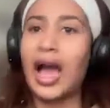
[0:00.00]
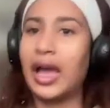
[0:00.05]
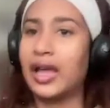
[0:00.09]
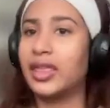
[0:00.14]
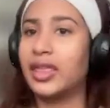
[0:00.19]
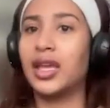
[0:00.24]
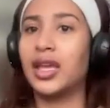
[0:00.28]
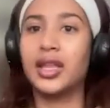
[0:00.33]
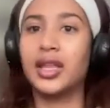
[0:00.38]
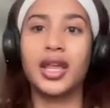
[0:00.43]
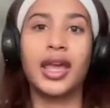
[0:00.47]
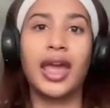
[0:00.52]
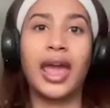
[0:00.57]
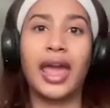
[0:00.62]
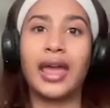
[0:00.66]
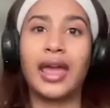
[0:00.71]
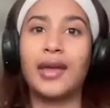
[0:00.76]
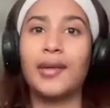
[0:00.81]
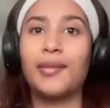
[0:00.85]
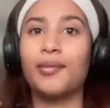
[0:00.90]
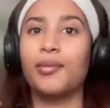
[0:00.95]
I think the
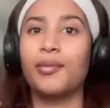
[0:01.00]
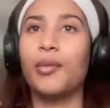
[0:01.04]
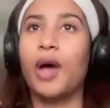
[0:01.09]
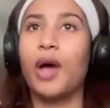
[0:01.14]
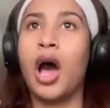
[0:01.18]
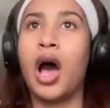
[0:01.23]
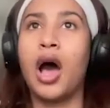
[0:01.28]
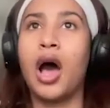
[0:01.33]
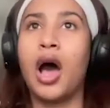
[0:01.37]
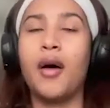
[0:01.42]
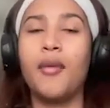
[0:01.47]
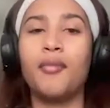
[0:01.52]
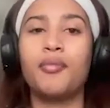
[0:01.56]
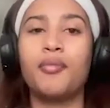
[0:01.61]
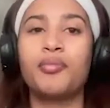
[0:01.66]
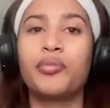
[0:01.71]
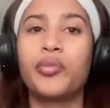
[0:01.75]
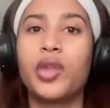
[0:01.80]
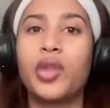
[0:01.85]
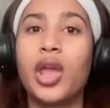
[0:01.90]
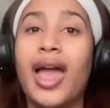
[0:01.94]
game
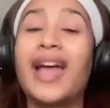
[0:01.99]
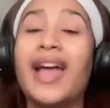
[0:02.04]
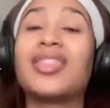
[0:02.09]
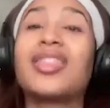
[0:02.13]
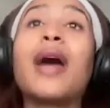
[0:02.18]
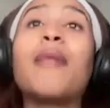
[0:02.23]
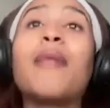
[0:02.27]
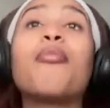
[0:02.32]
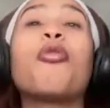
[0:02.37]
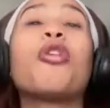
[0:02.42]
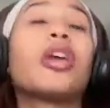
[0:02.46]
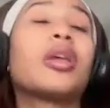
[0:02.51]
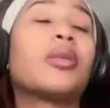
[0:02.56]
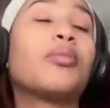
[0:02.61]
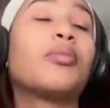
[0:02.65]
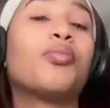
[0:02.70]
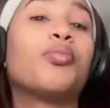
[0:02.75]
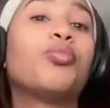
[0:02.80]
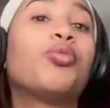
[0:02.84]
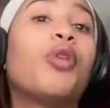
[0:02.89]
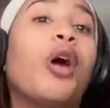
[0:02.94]
at that
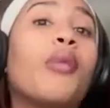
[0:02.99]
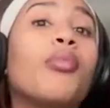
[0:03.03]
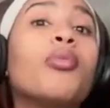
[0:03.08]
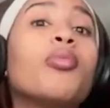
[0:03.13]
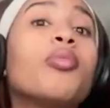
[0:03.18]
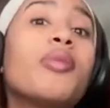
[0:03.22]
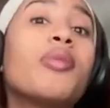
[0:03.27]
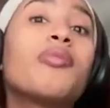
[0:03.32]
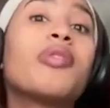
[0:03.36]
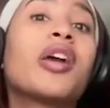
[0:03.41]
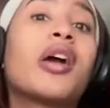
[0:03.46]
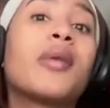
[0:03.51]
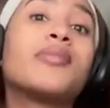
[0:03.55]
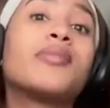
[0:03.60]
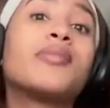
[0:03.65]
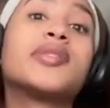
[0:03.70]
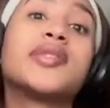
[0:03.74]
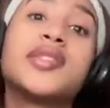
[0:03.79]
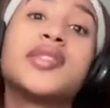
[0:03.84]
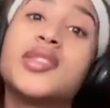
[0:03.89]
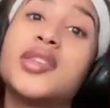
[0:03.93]
point probably
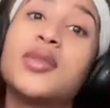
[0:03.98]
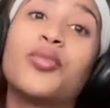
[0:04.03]
becomes a